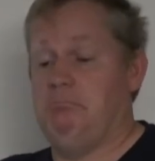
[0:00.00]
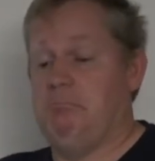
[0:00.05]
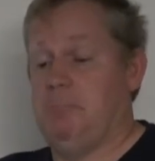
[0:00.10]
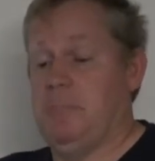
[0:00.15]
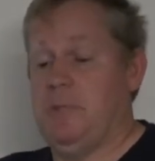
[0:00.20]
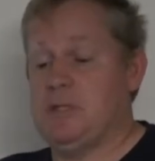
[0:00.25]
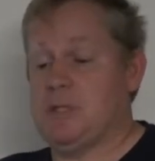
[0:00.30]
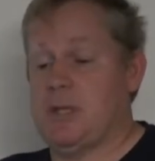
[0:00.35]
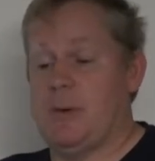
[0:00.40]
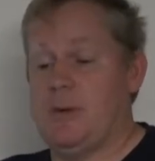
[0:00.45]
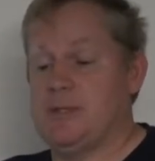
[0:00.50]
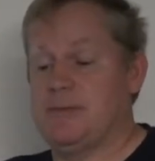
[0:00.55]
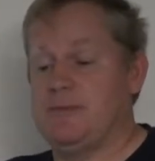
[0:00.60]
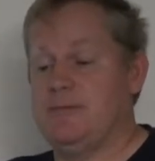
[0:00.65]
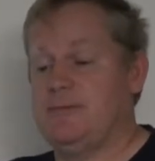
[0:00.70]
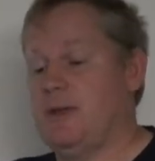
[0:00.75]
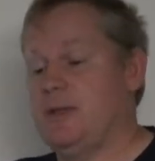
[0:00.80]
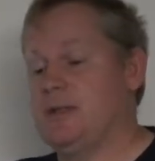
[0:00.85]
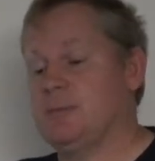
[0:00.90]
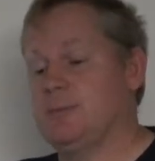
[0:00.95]
he's always in
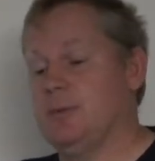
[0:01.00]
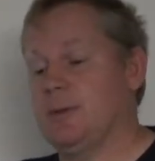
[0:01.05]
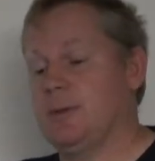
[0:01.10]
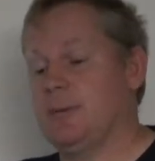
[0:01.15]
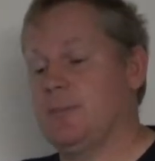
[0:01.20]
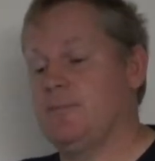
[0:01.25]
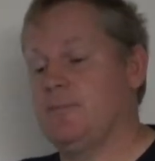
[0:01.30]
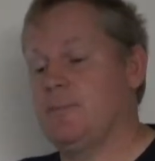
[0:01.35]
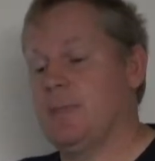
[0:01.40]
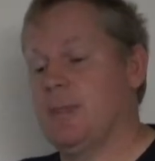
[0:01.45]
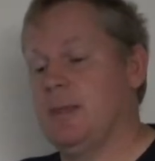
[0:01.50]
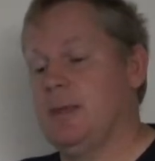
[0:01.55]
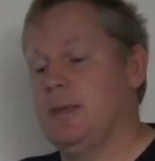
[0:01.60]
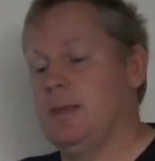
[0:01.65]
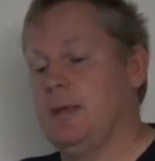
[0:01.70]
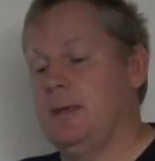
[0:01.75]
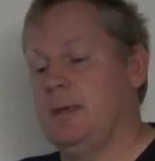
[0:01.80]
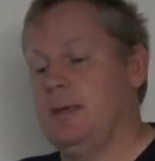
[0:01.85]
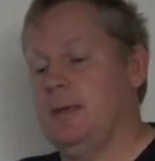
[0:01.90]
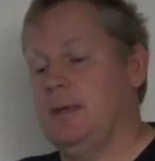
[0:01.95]
Facebook.
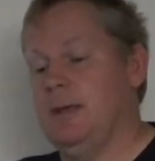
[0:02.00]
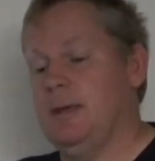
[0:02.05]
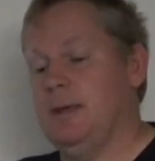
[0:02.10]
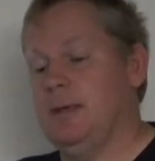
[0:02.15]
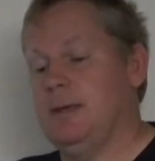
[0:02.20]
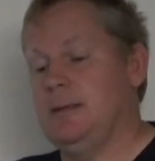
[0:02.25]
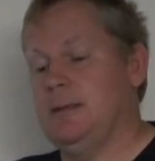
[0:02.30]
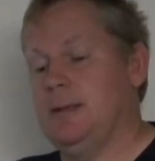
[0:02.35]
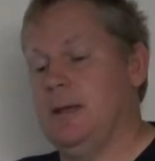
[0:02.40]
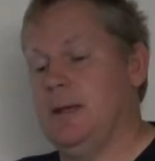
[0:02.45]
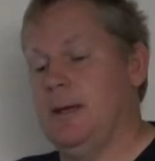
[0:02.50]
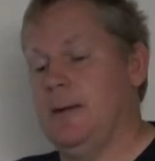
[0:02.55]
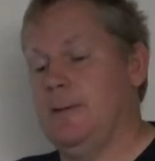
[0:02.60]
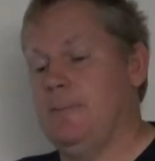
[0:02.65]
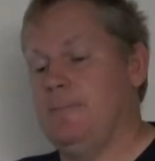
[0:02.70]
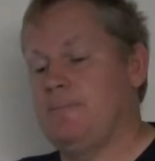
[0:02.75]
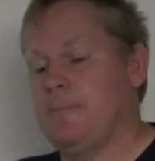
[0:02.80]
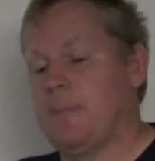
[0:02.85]
And I